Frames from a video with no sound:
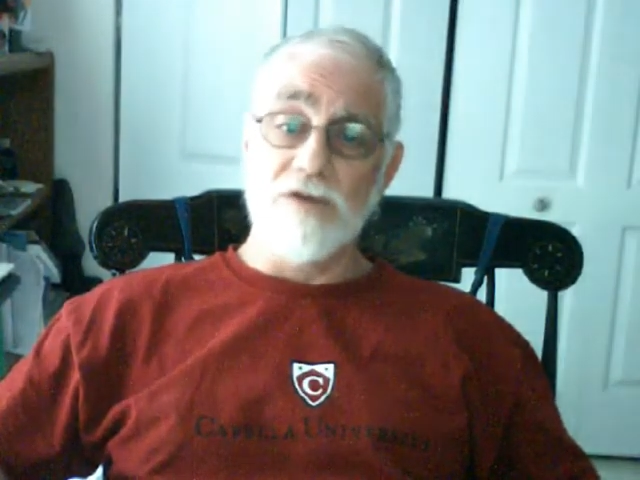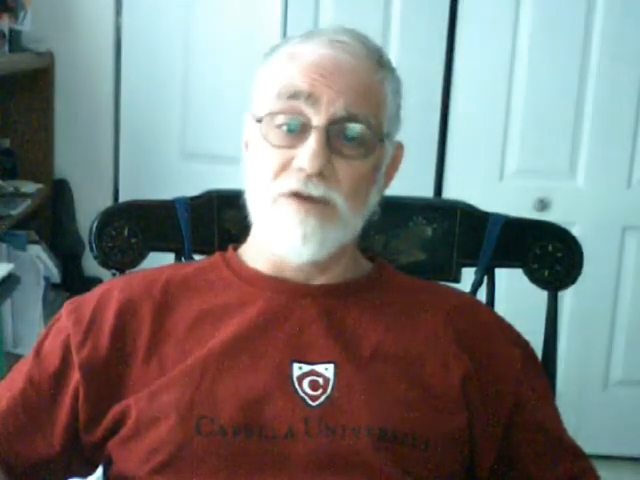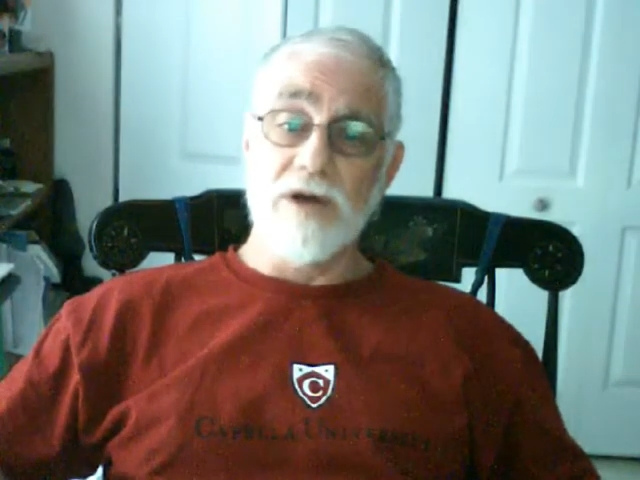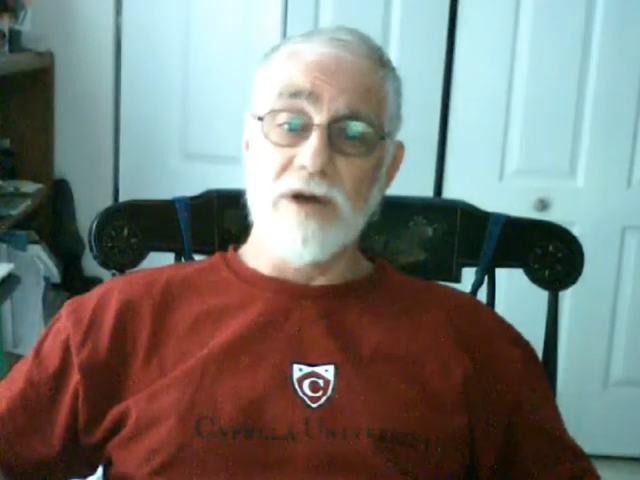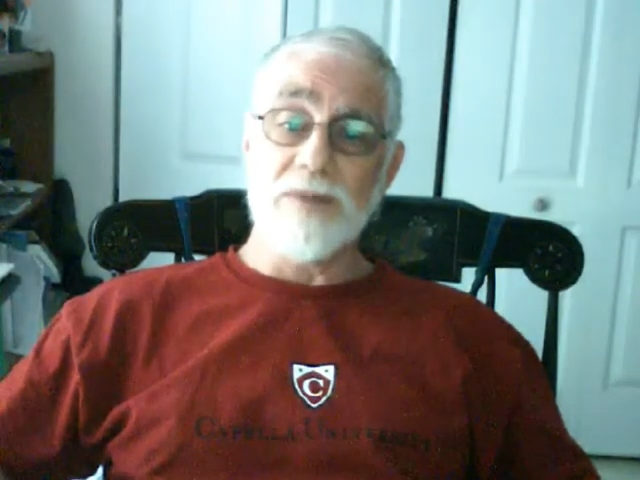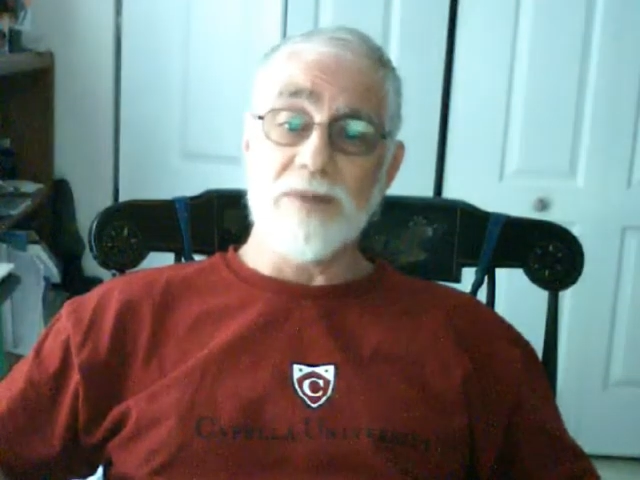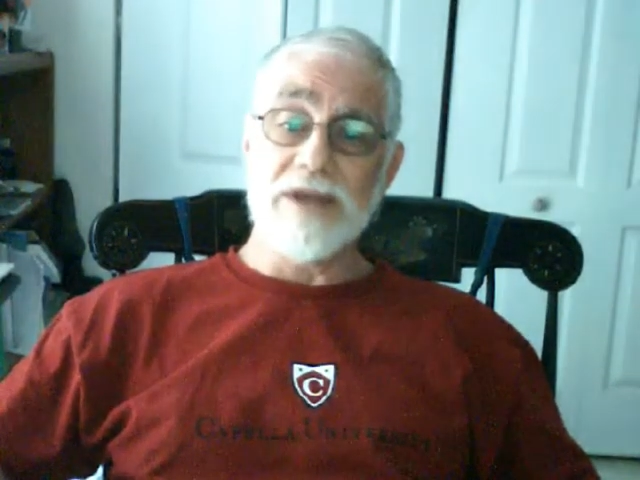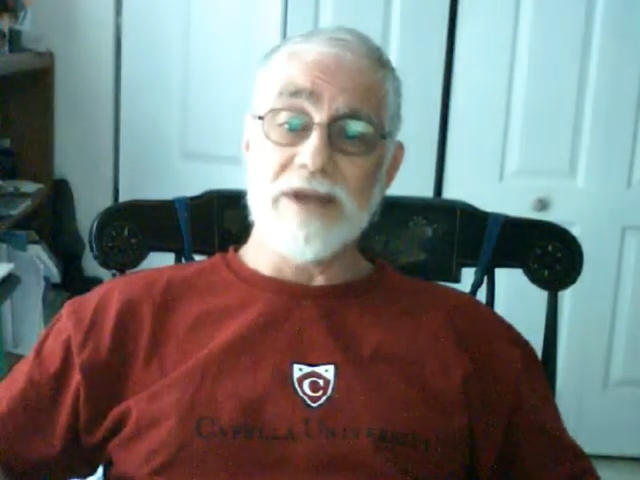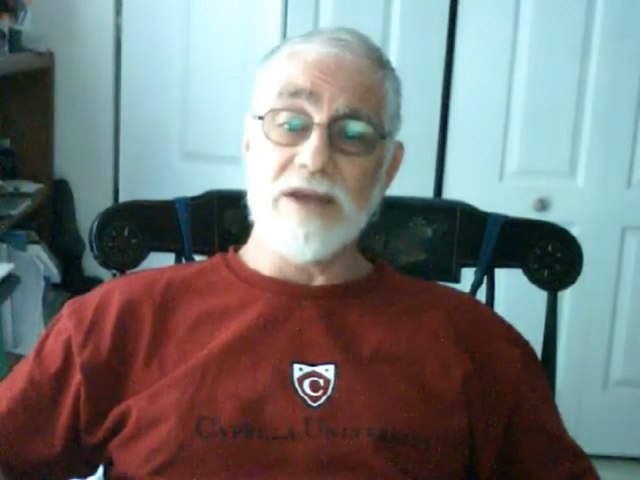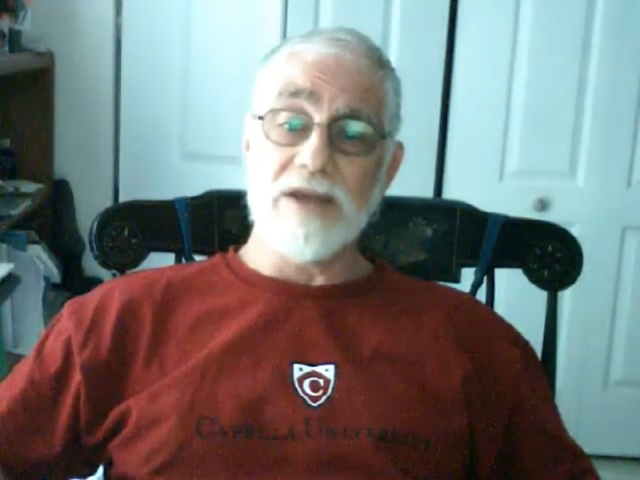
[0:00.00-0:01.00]
up-to-date
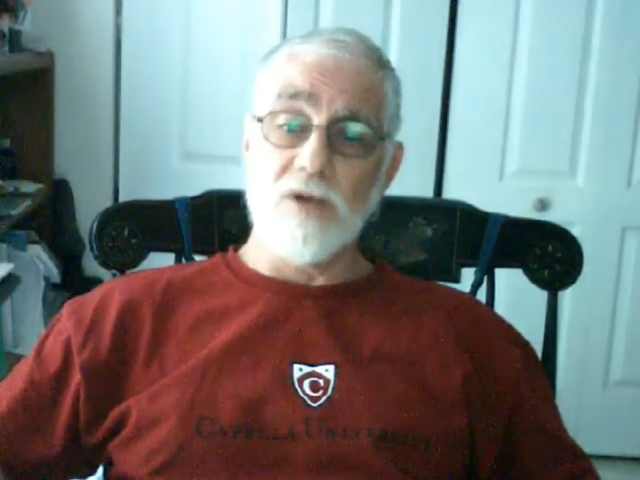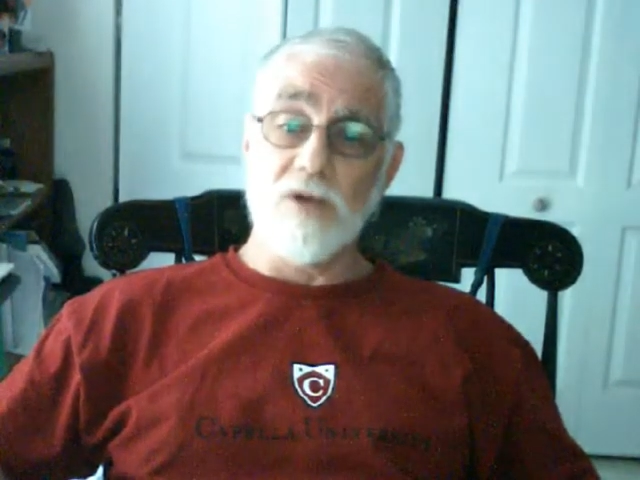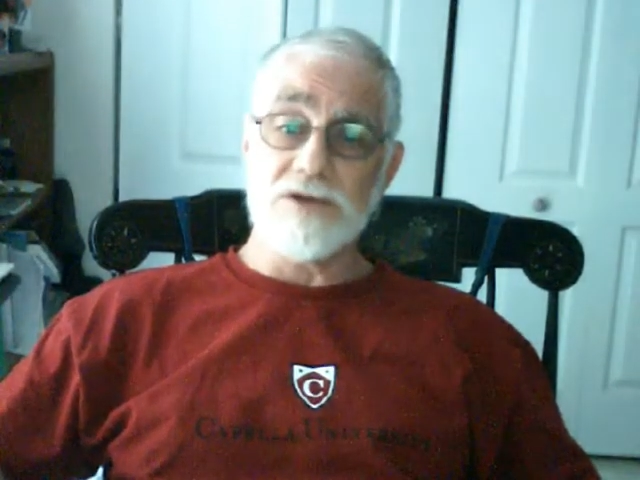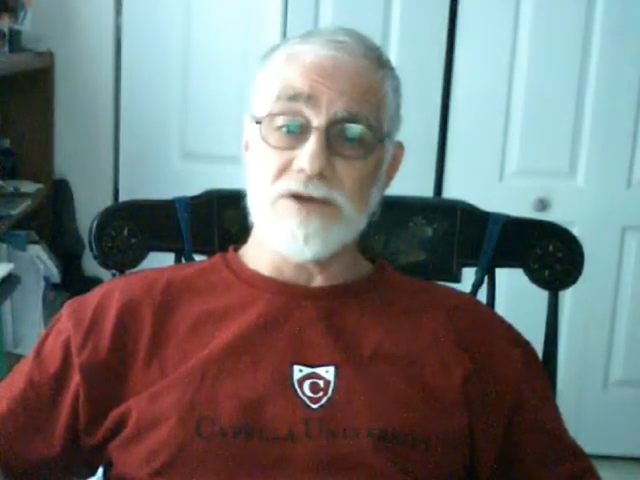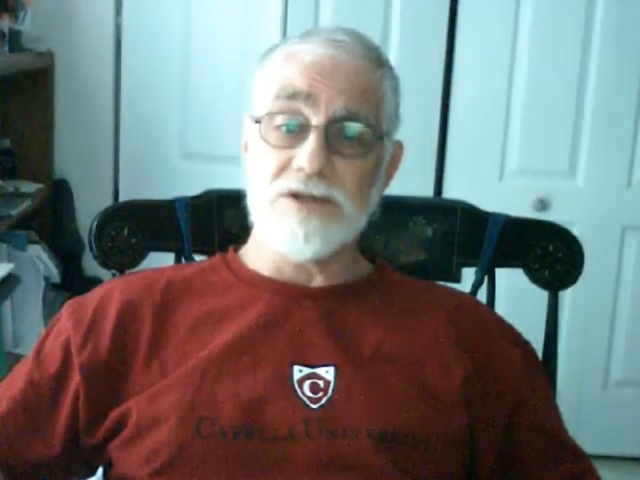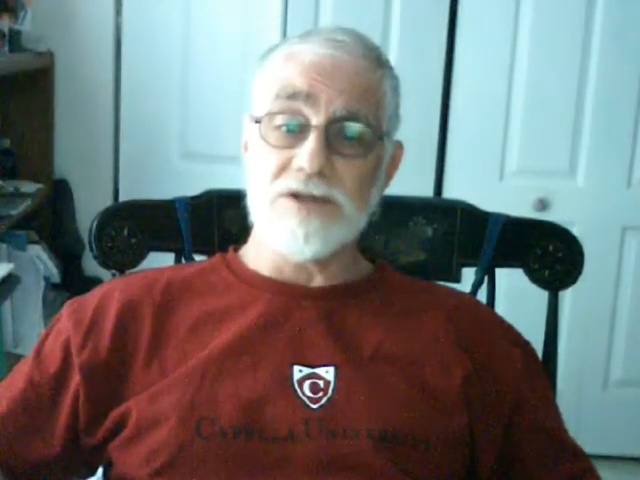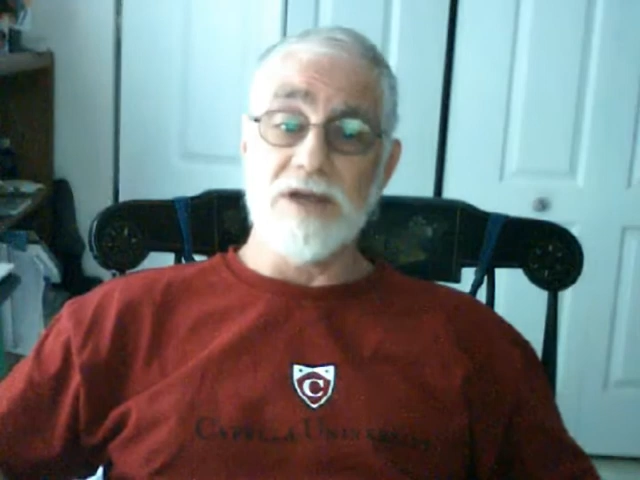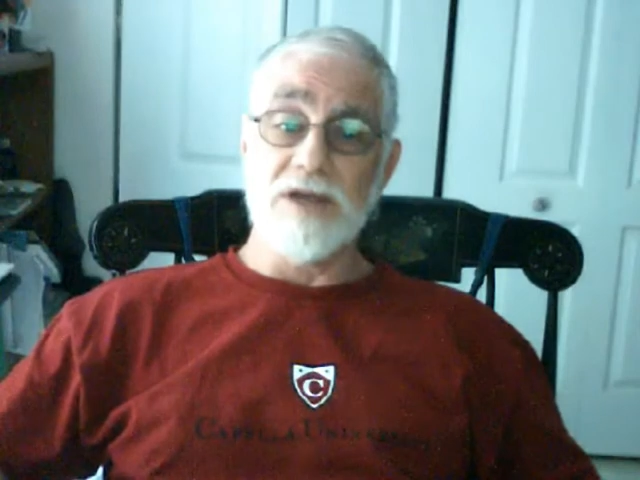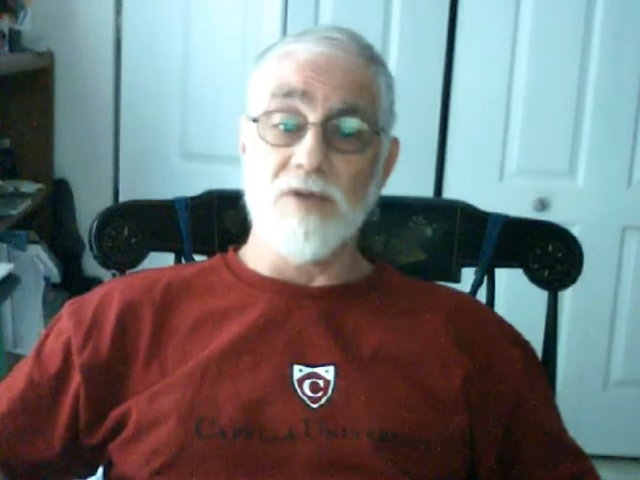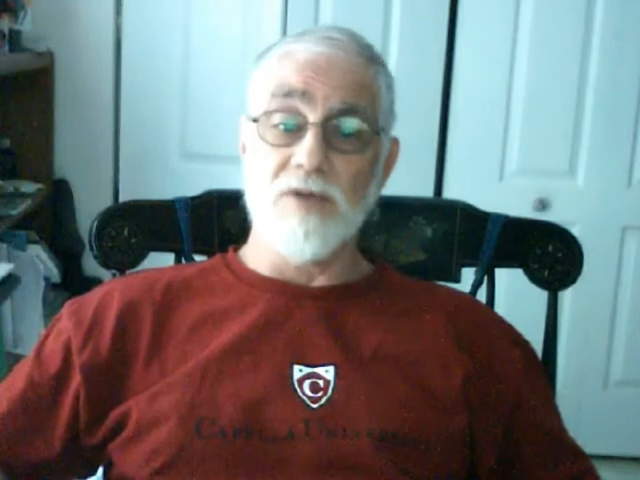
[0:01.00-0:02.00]
courses and
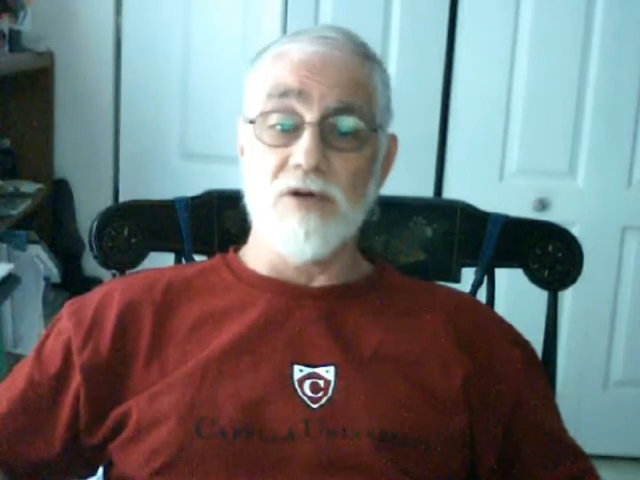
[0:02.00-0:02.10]
programs